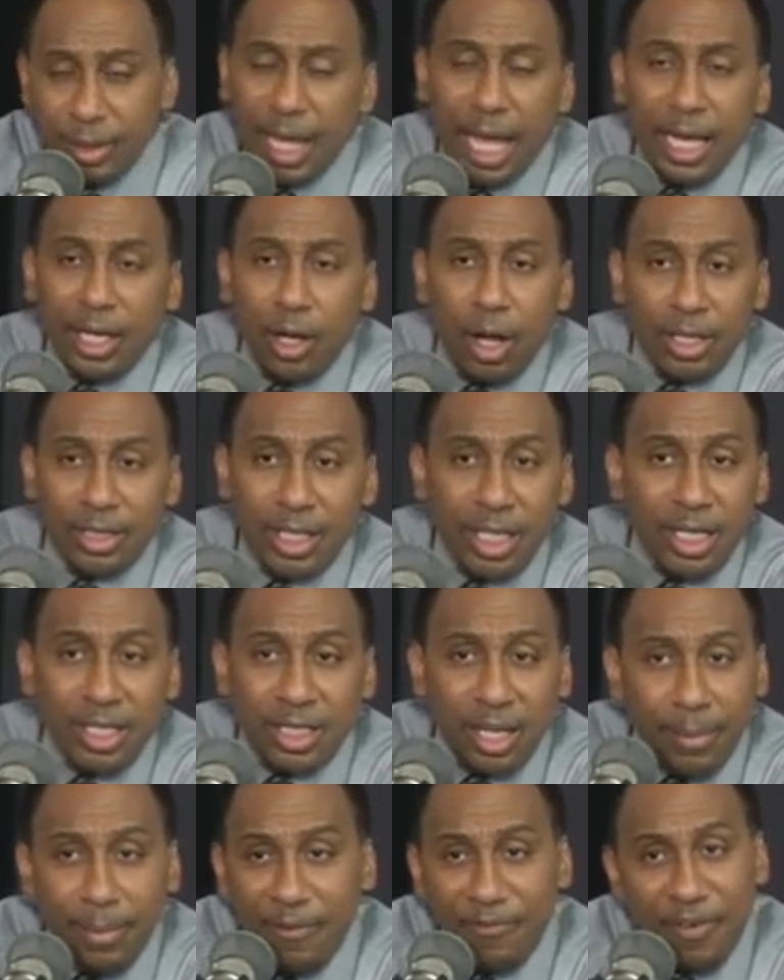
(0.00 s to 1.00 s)
They lost in
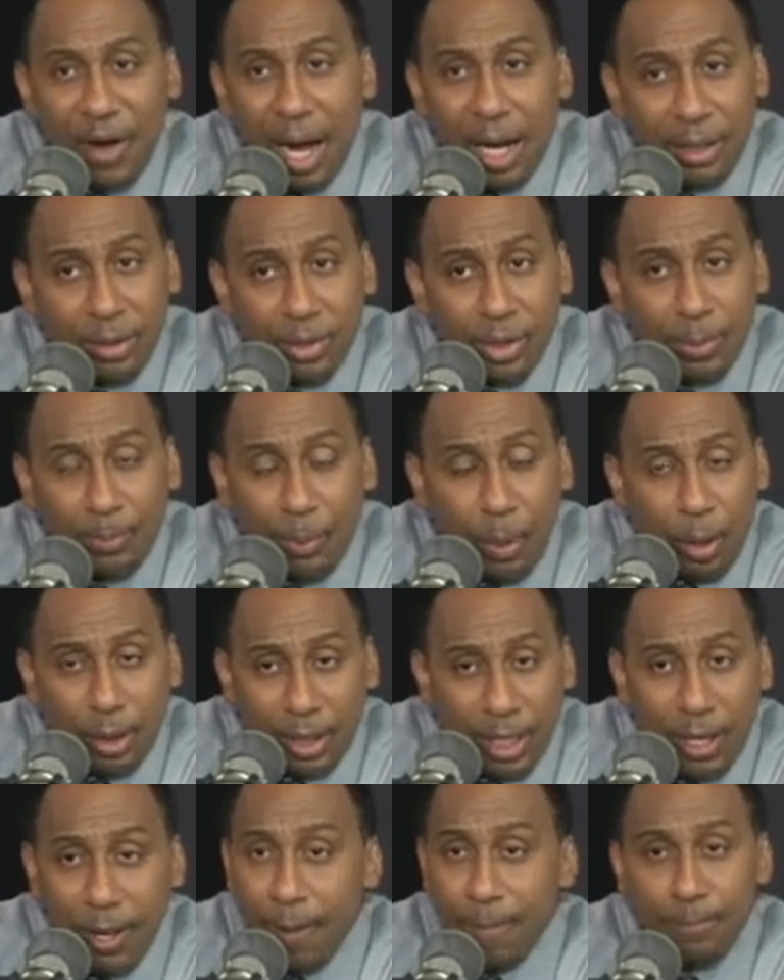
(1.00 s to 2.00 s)
the semifinals to
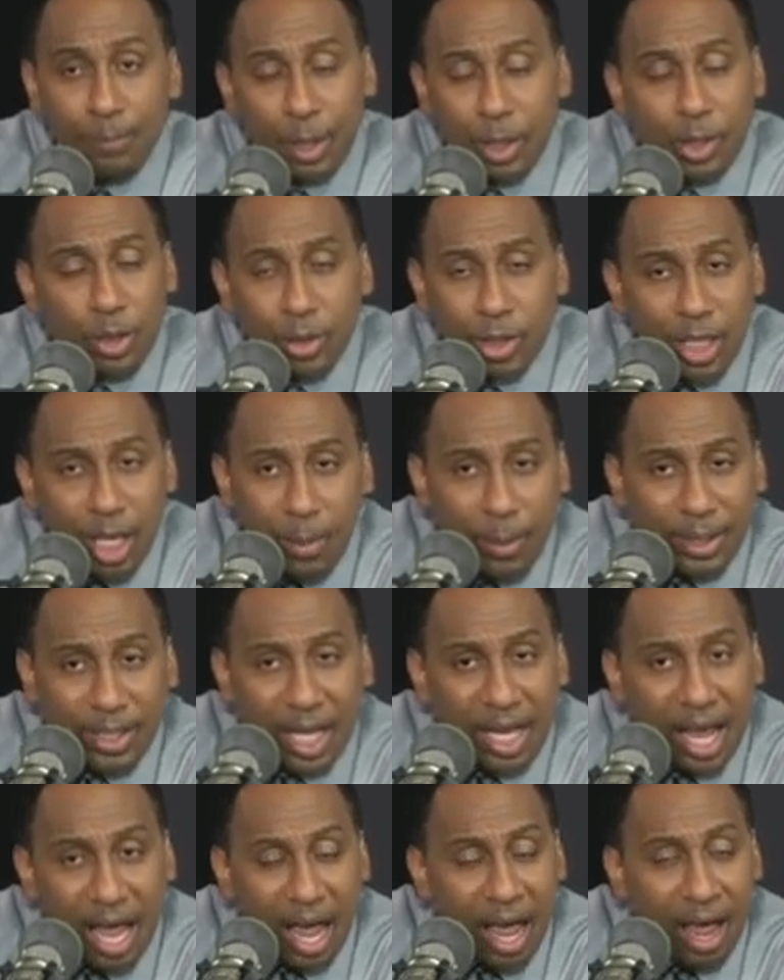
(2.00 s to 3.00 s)
Portland. But you see
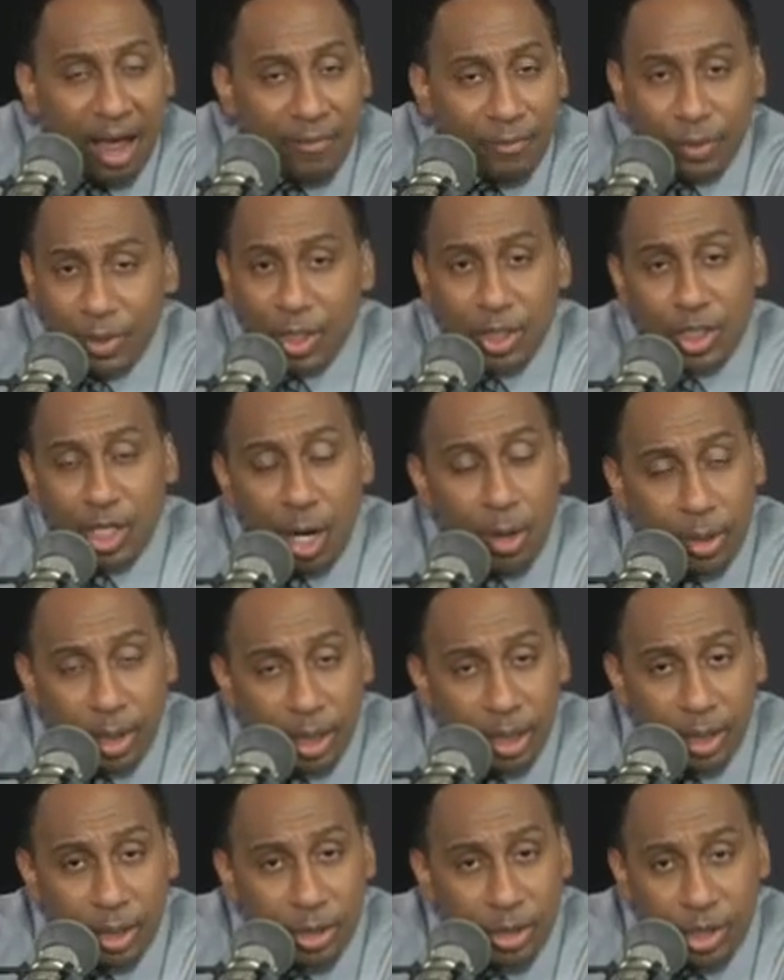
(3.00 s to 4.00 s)
what they have with the
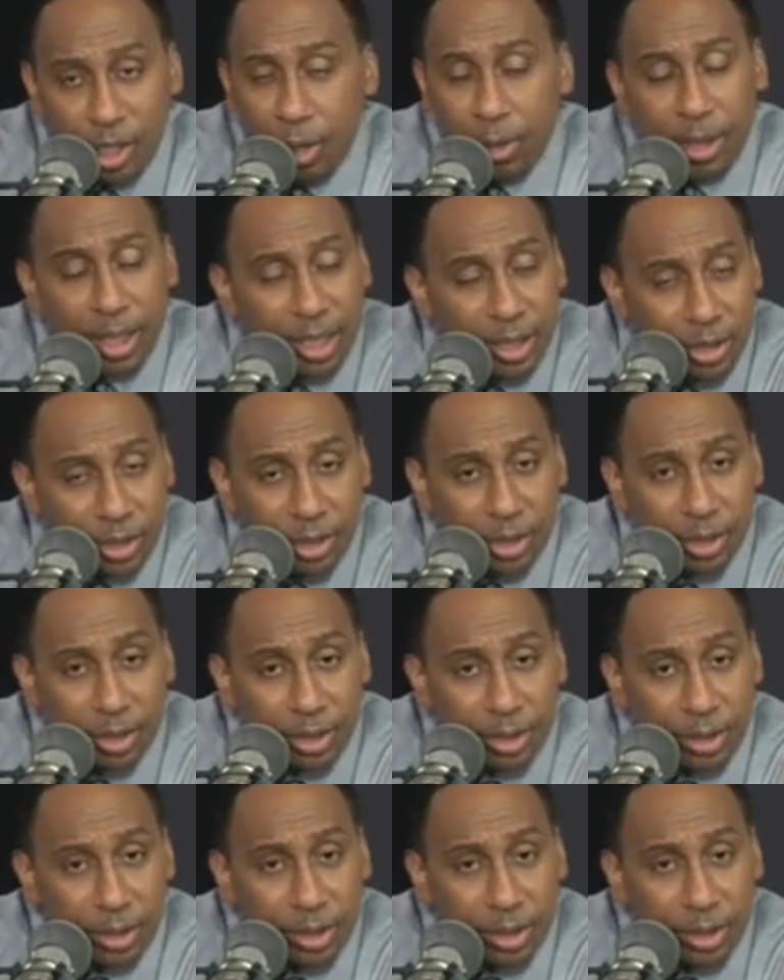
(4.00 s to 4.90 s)
Jokic,